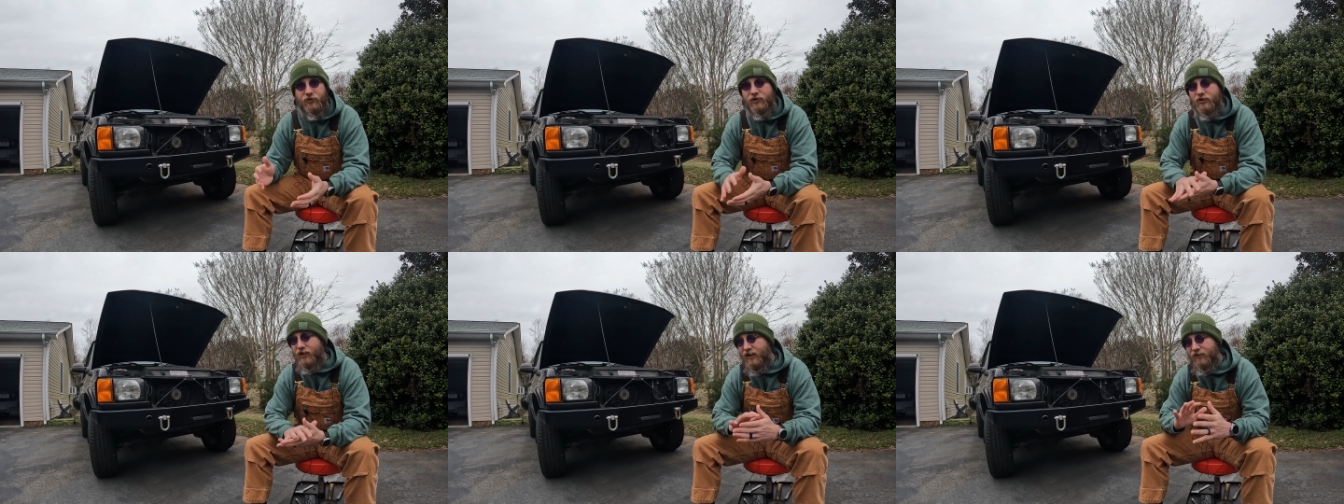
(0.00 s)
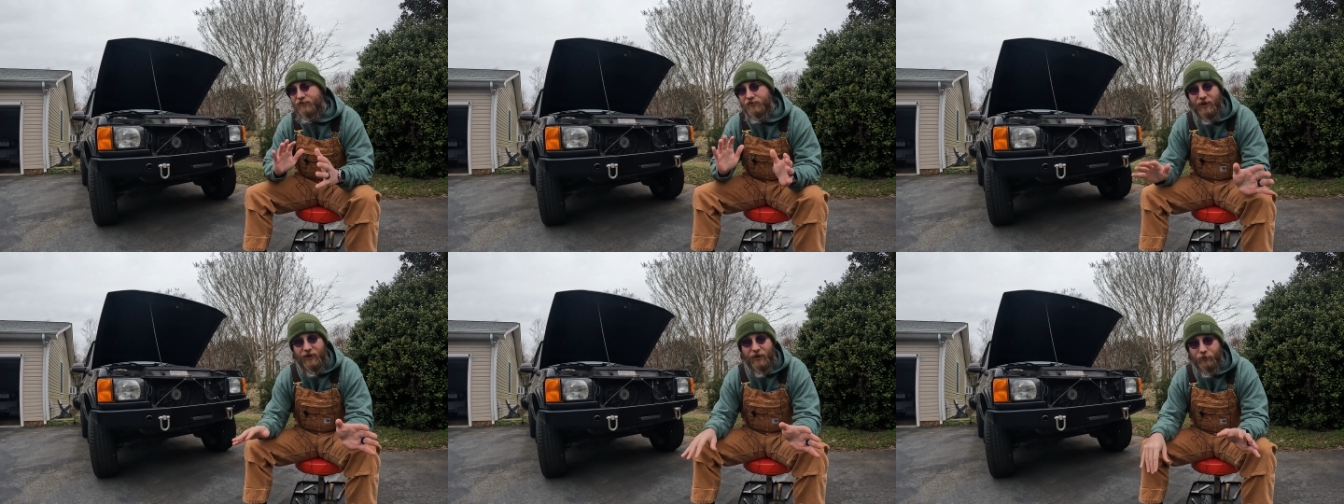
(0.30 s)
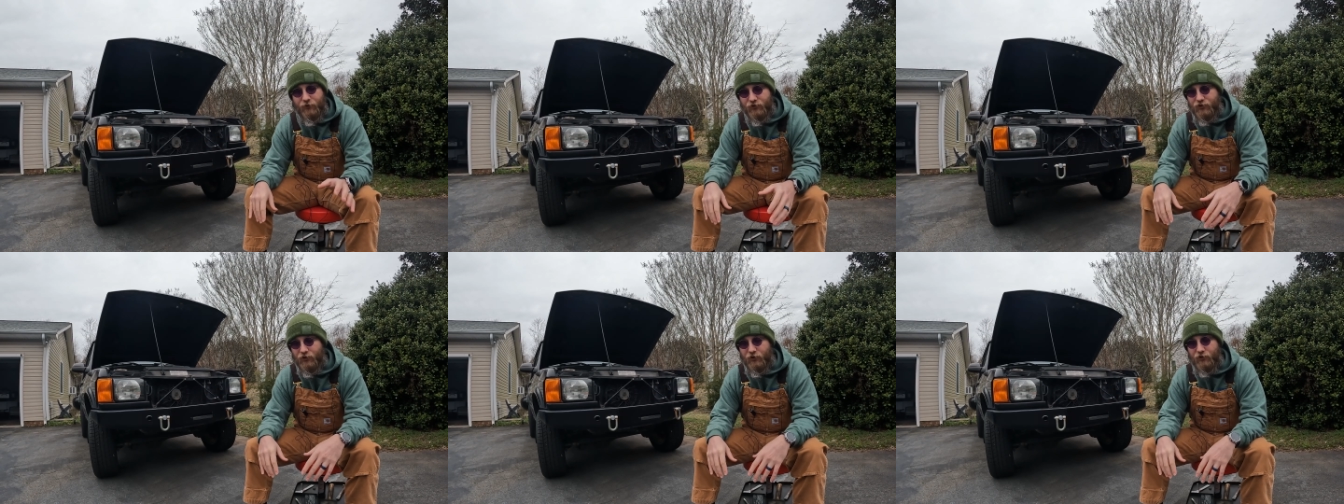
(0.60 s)
You guys know how
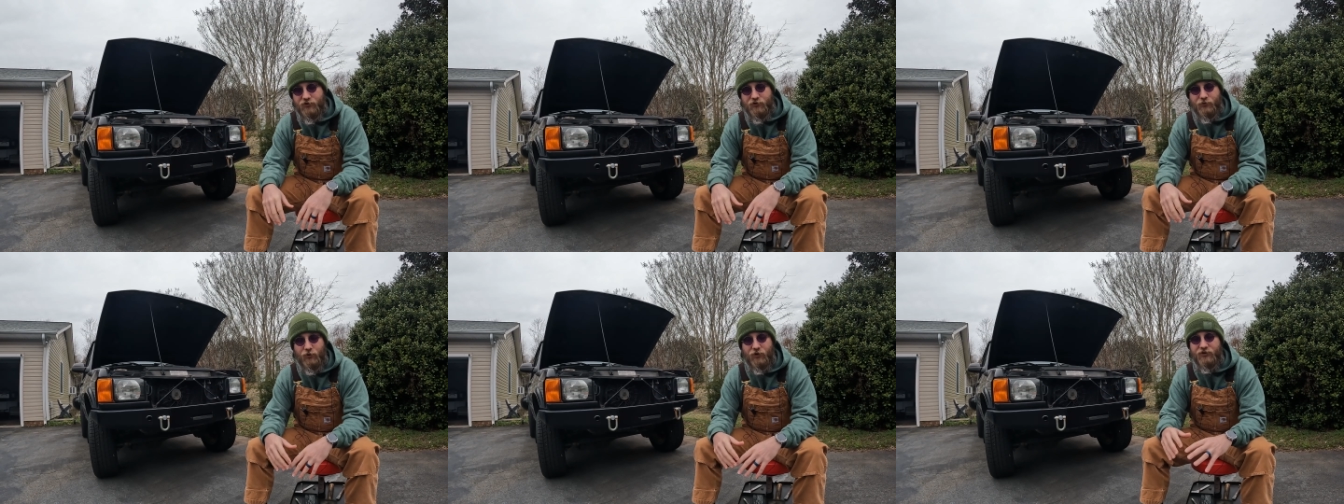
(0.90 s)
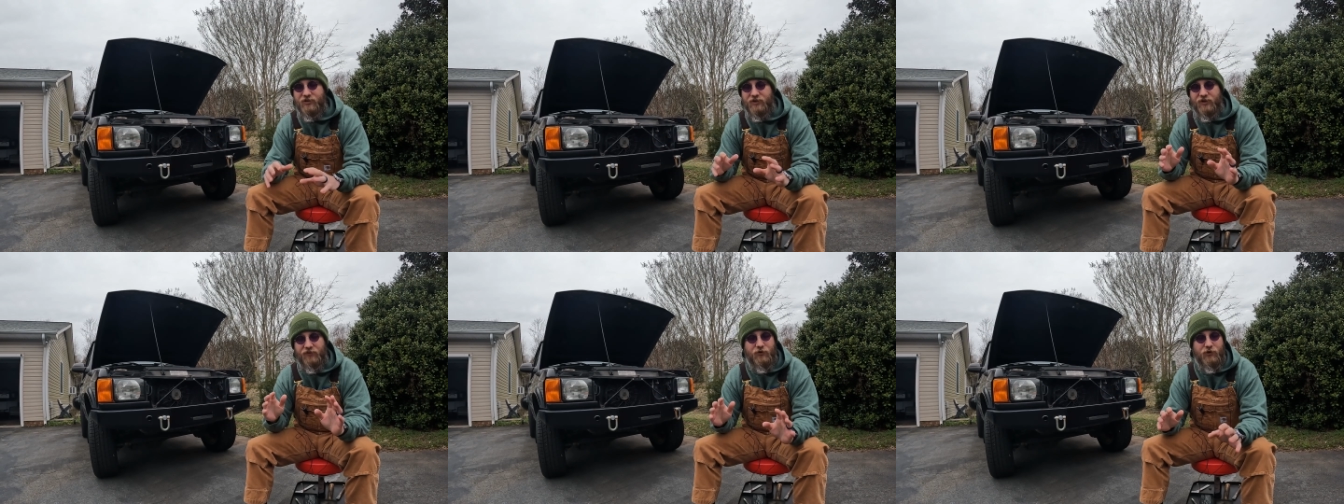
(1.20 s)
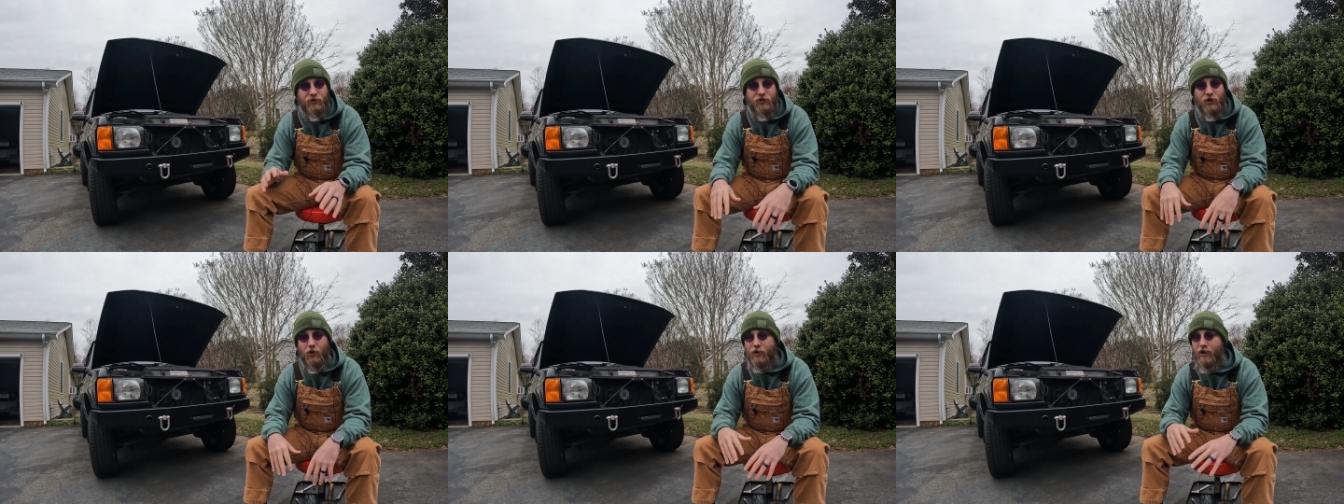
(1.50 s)
insurance works. And if you
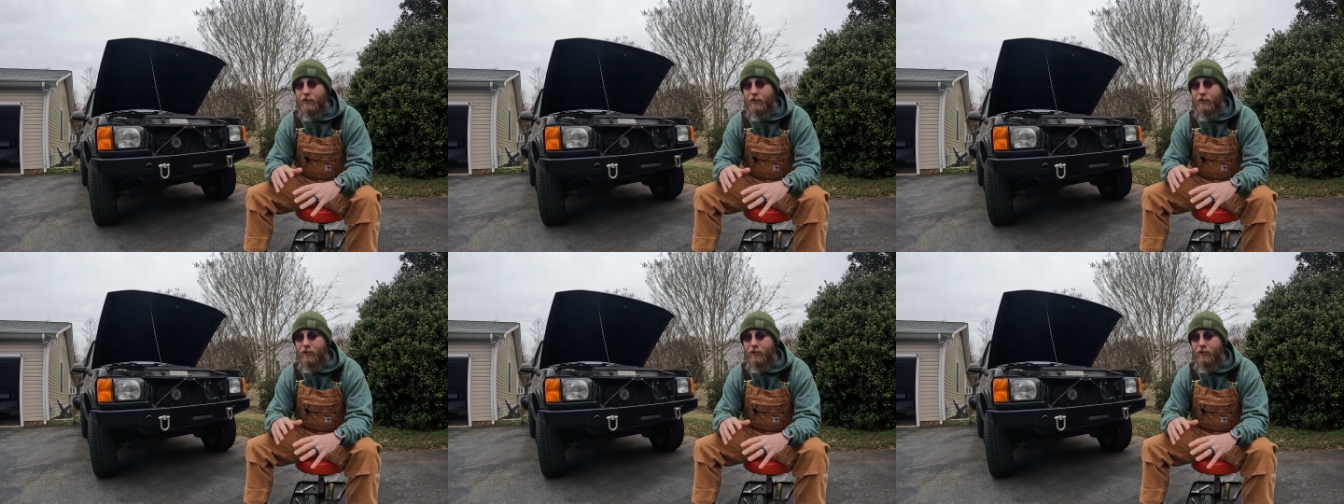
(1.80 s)
don't,